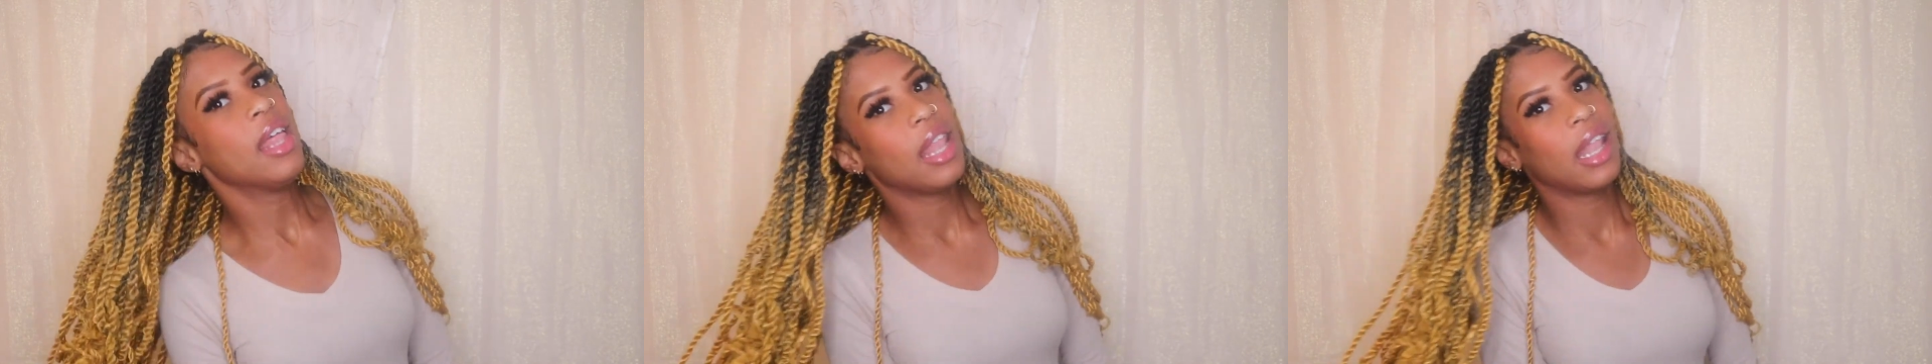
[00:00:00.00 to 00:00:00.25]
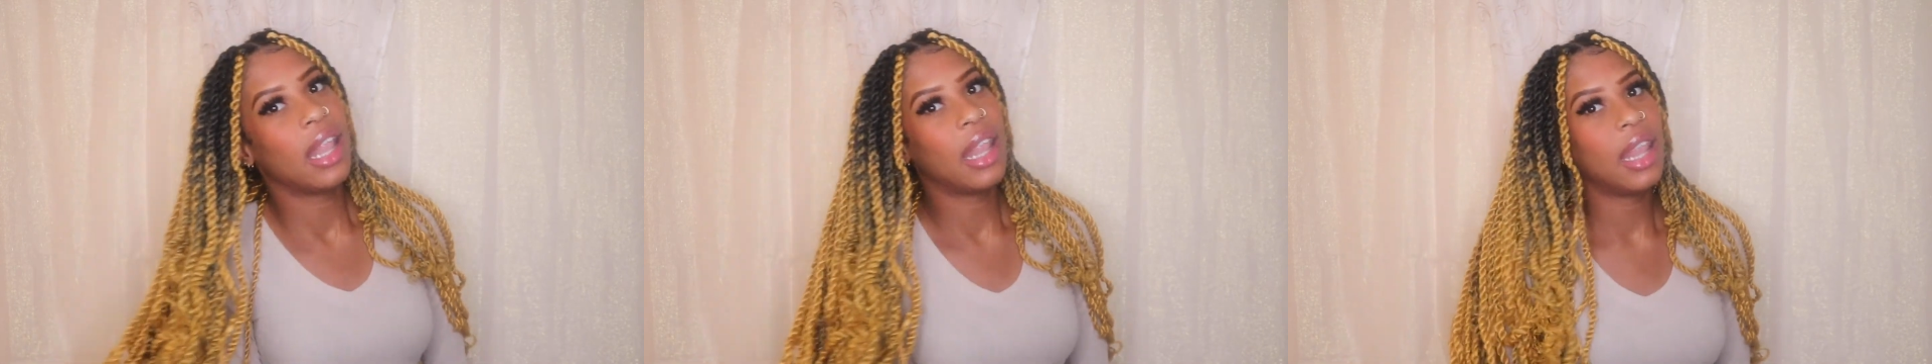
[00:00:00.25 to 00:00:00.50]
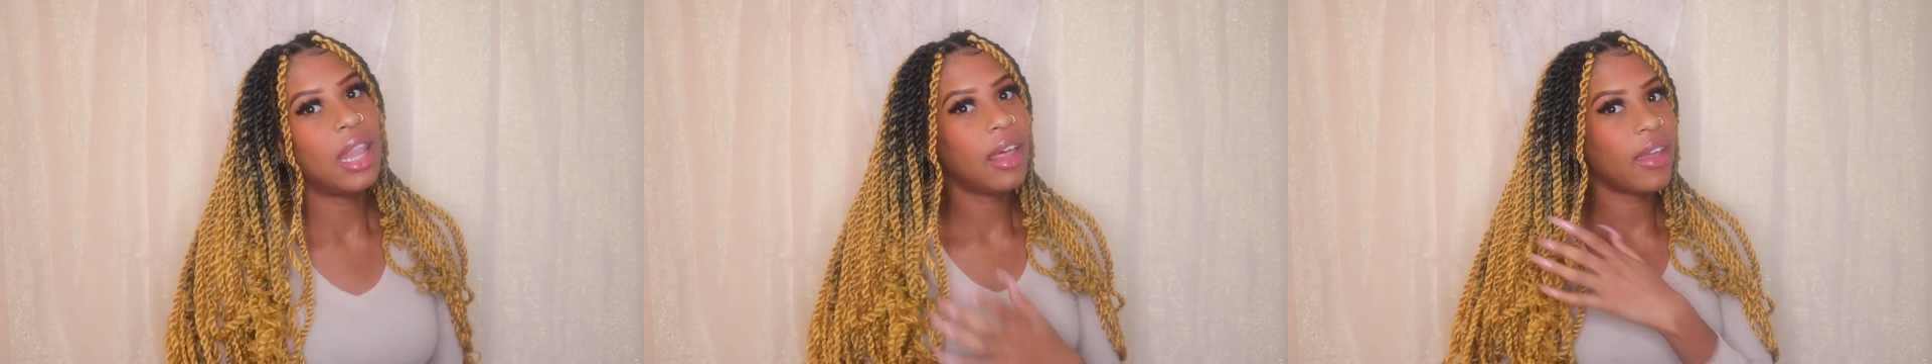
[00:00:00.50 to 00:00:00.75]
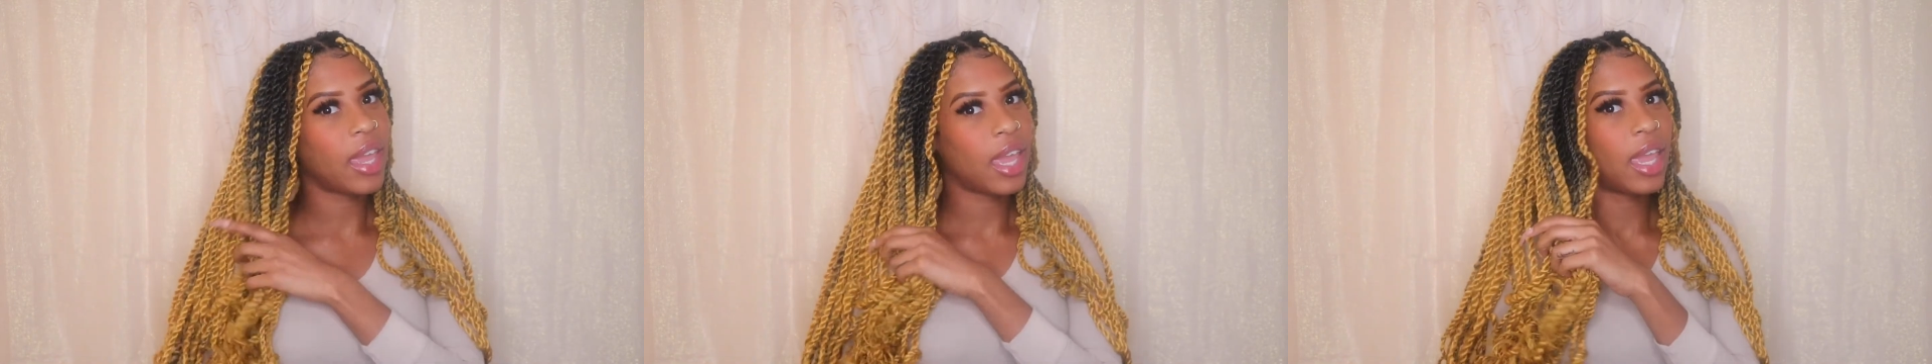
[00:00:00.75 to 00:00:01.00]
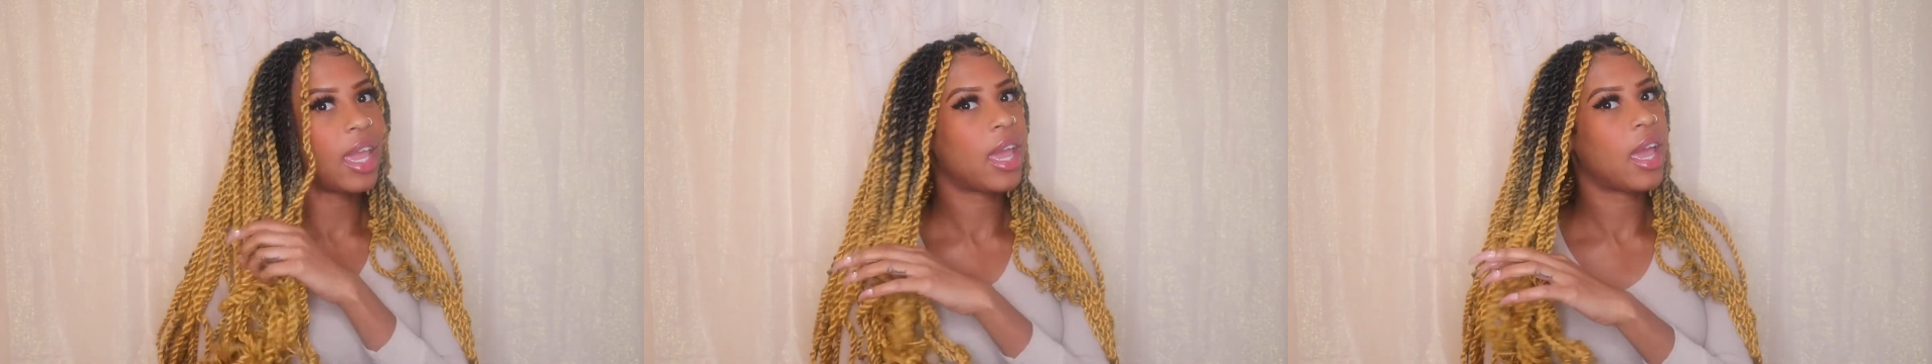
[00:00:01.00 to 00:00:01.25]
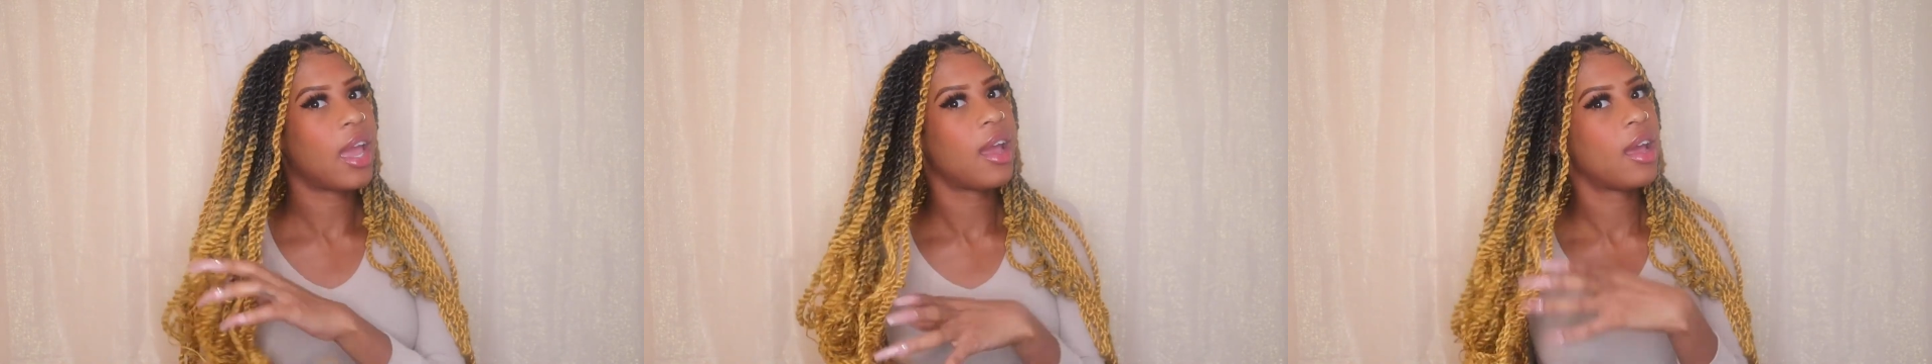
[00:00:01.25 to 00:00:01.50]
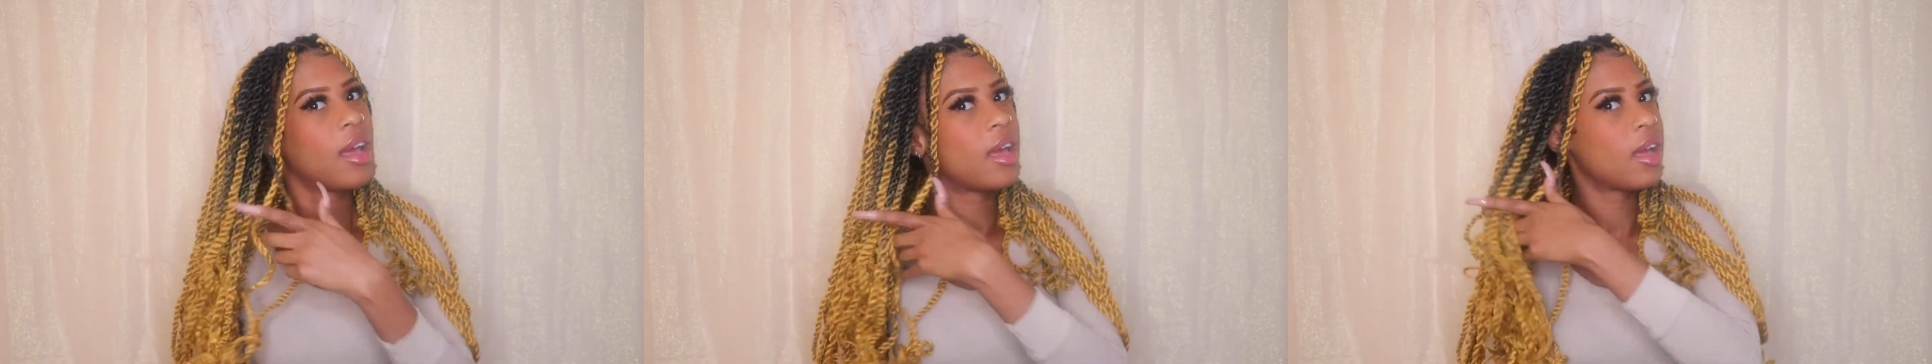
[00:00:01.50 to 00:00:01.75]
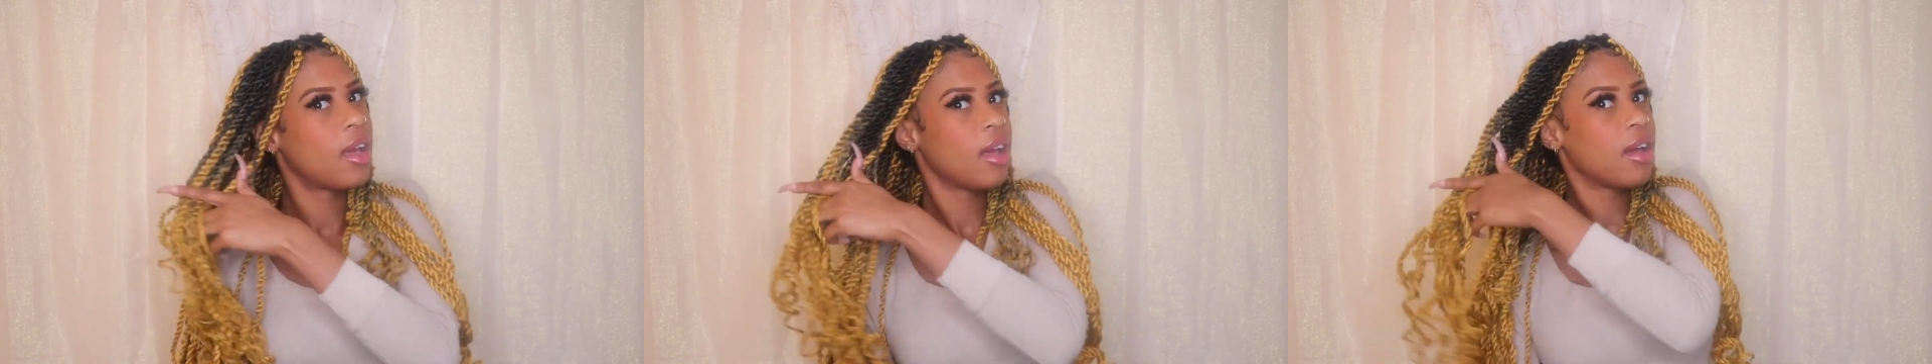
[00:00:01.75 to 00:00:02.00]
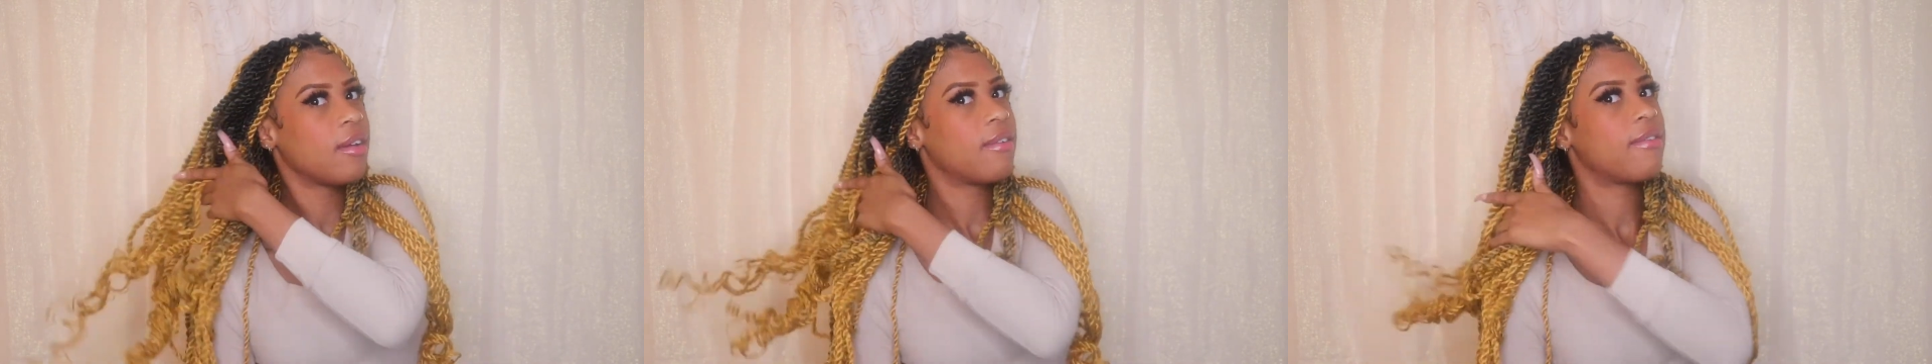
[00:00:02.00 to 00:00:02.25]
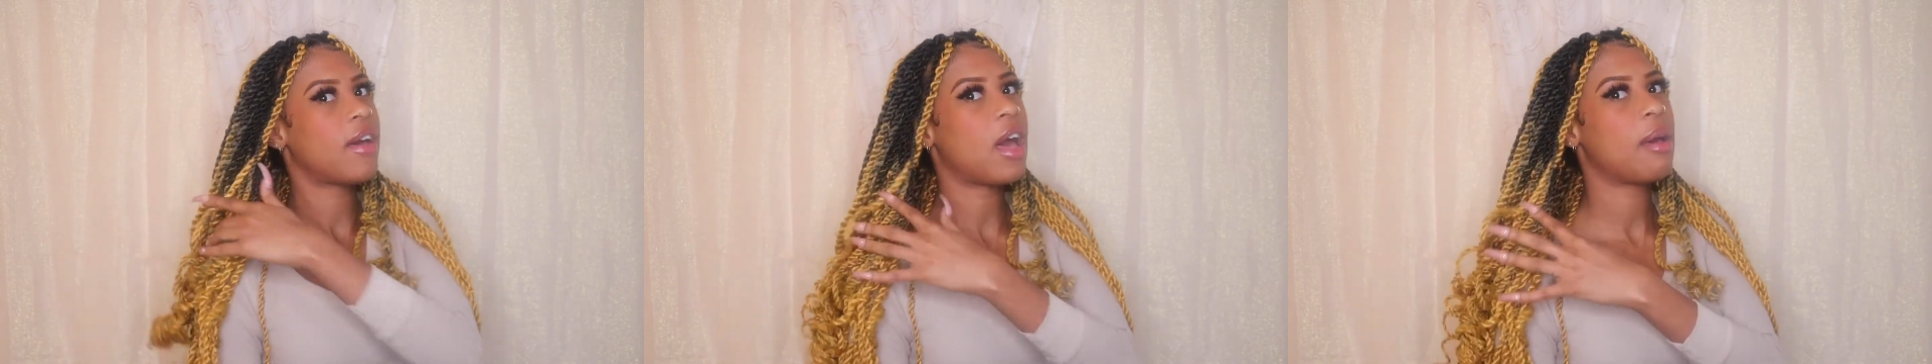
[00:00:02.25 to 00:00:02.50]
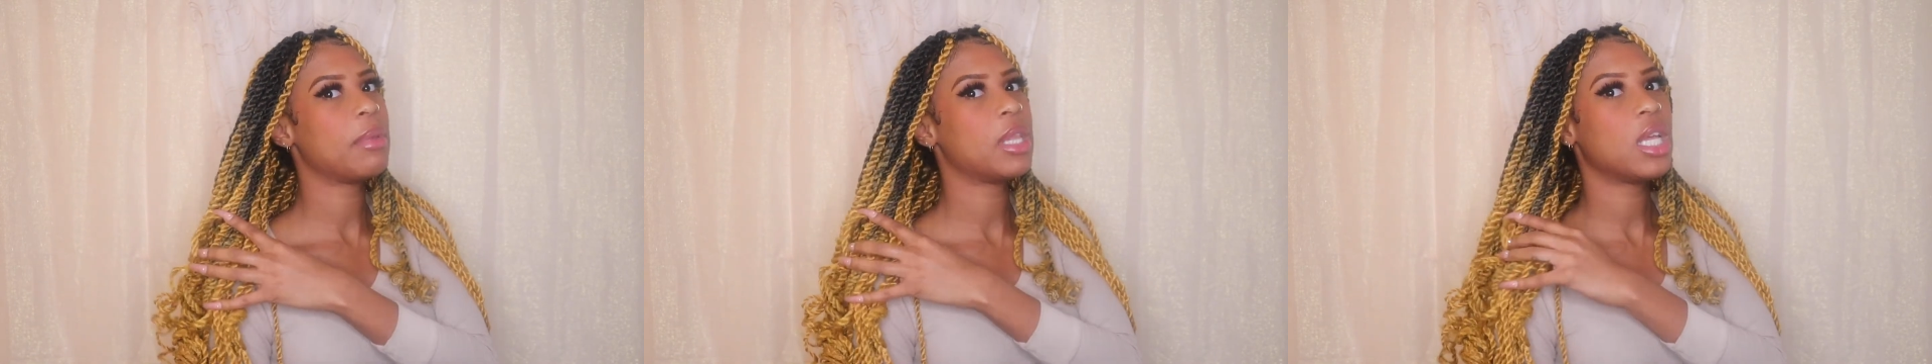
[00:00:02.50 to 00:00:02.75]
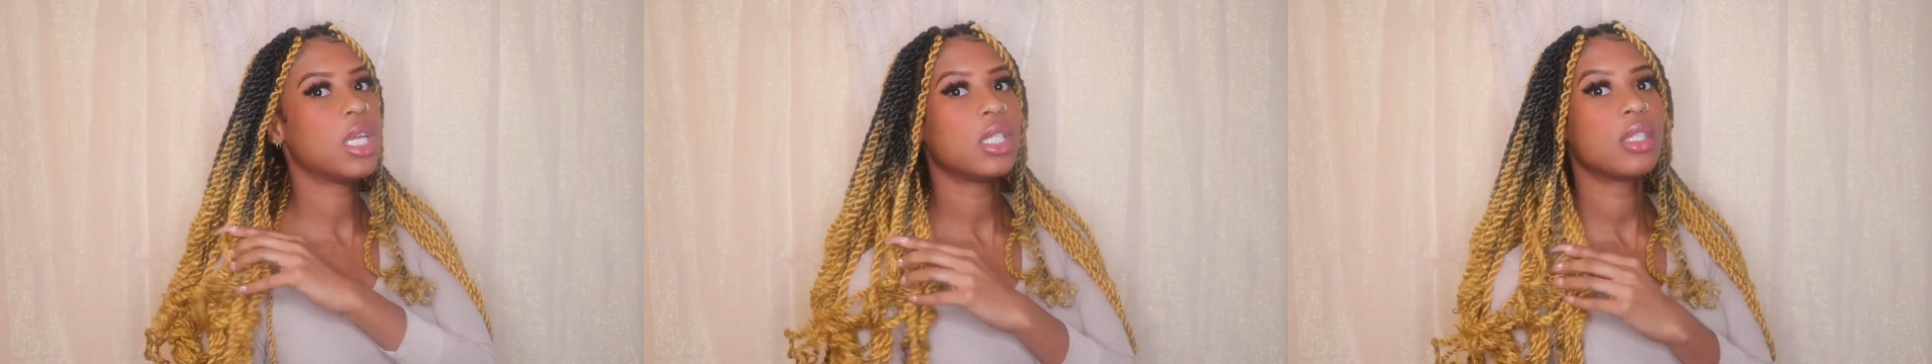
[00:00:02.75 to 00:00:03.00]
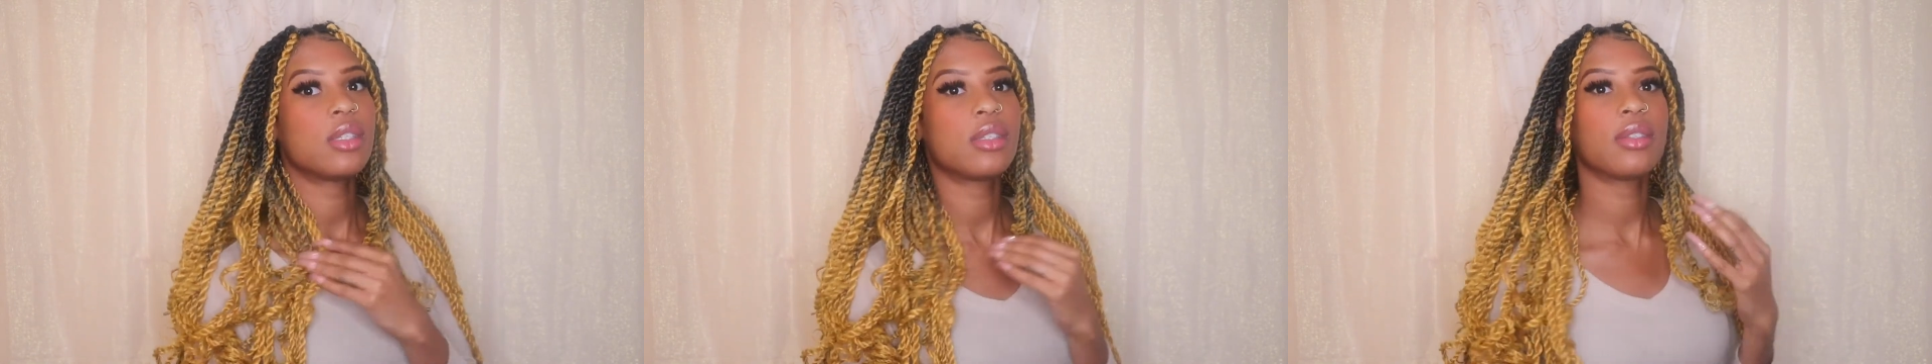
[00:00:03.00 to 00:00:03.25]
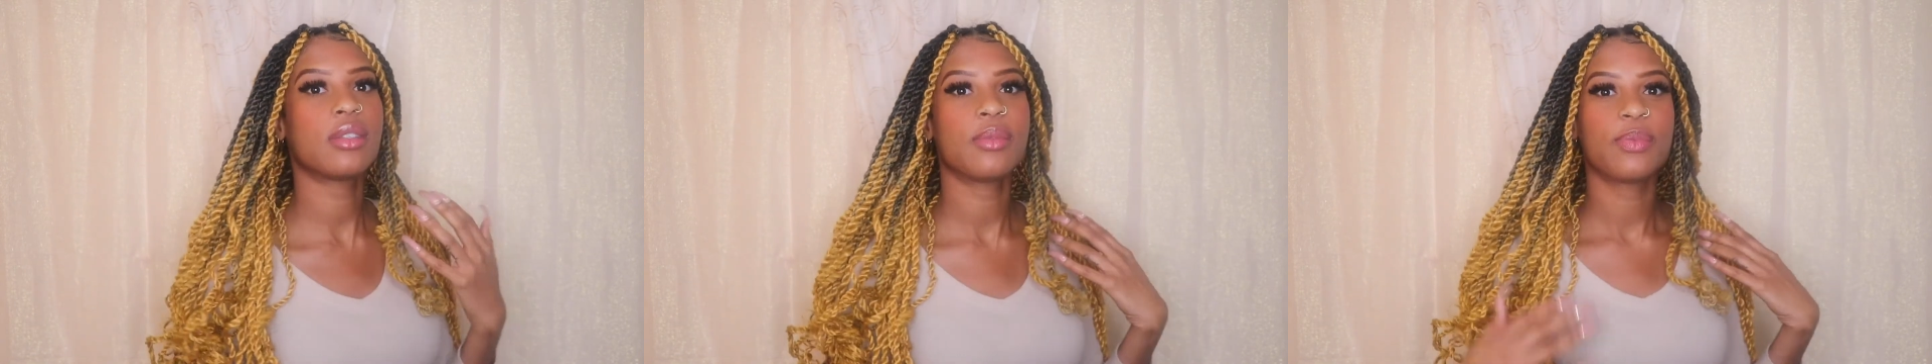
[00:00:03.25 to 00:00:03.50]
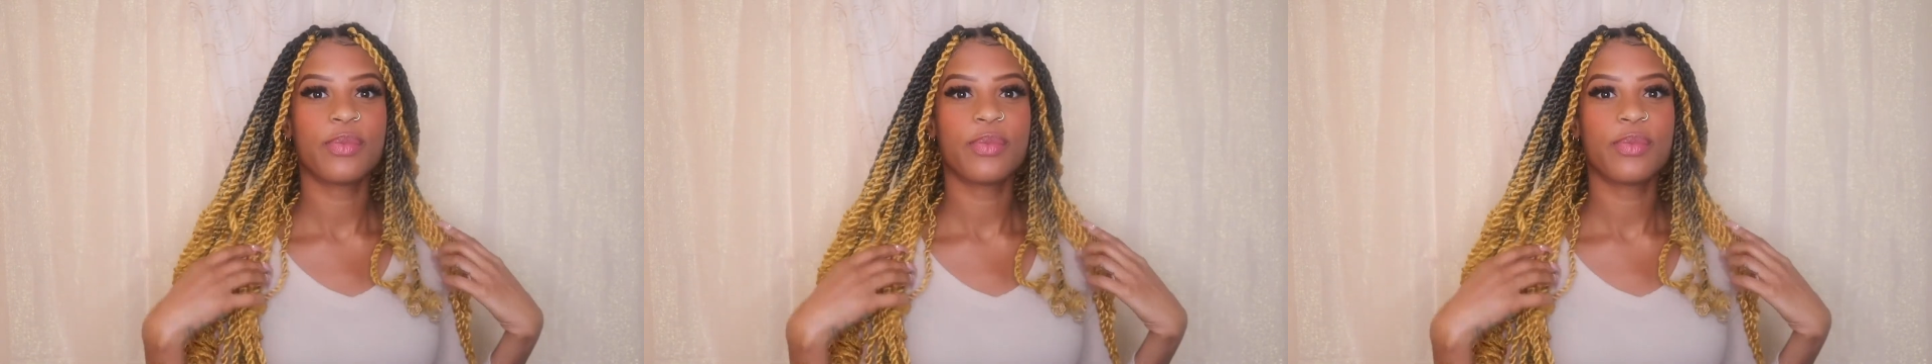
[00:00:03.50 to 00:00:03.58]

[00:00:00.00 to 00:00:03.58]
looking fabulous.